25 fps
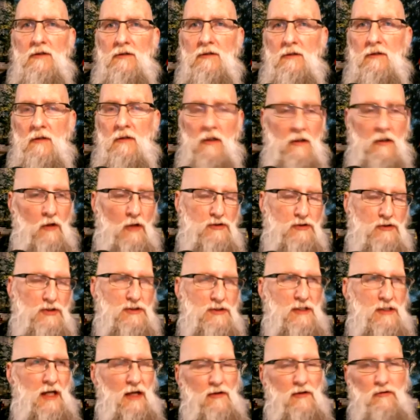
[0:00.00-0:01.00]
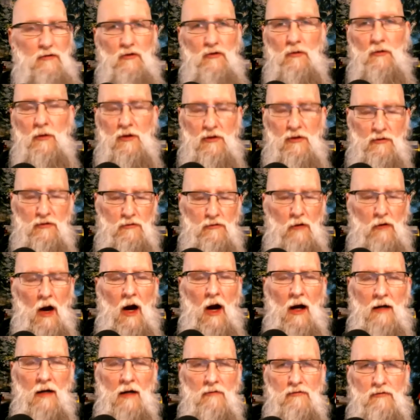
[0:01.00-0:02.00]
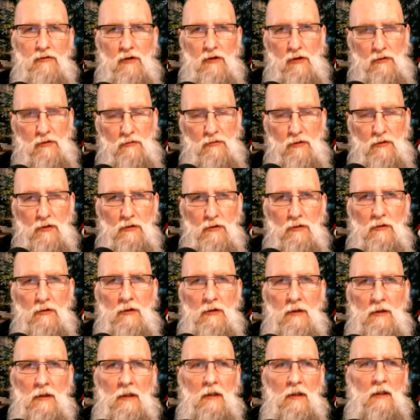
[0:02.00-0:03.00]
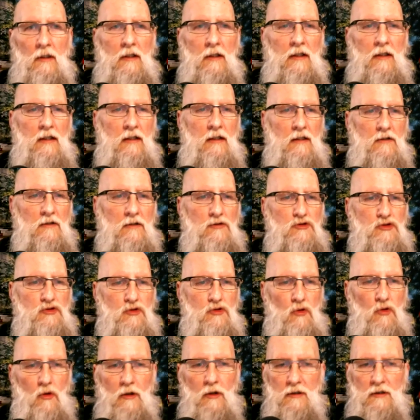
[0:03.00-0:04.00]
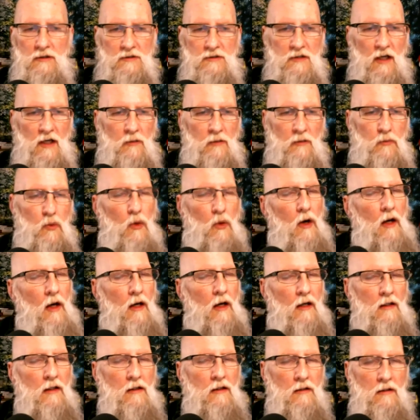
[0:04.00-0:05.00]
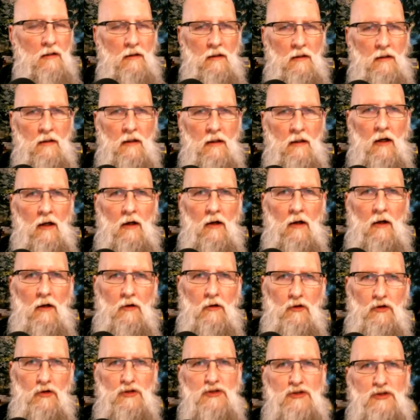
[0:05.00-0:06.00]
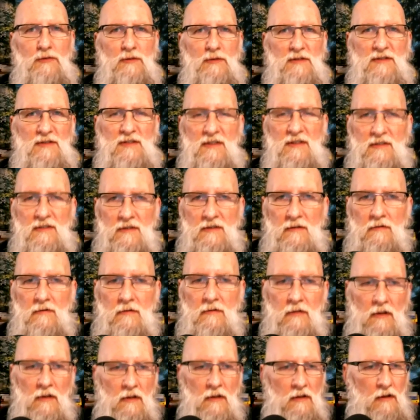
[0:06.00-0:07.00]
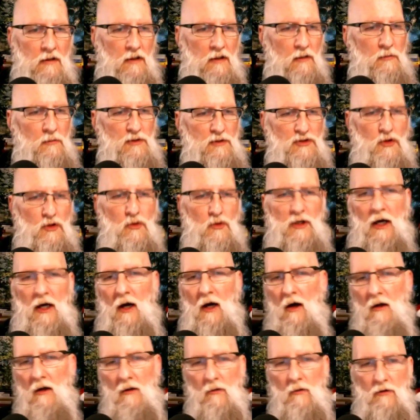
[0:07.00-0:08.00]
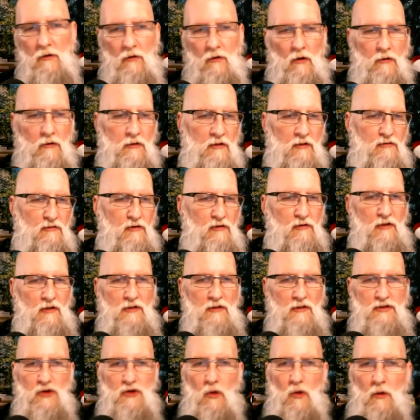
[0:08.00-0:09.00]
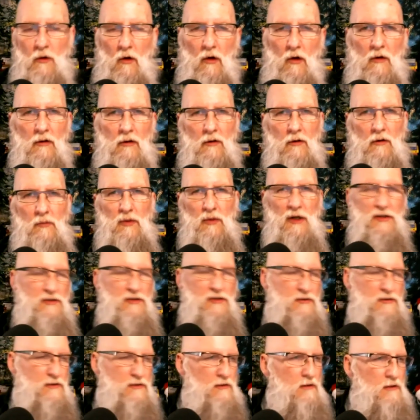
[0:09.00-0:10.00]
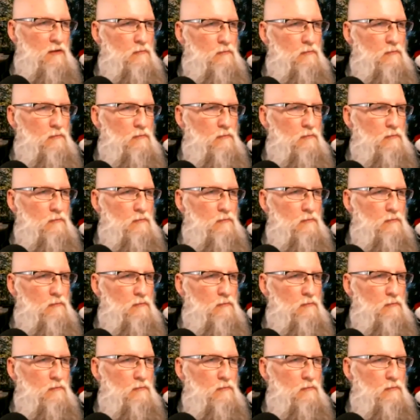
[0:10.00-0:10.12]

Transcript: not just get through, but thrive through, in a joyous type way, our Christmas season. It can be so chaotic with all the different things going on and the pressures and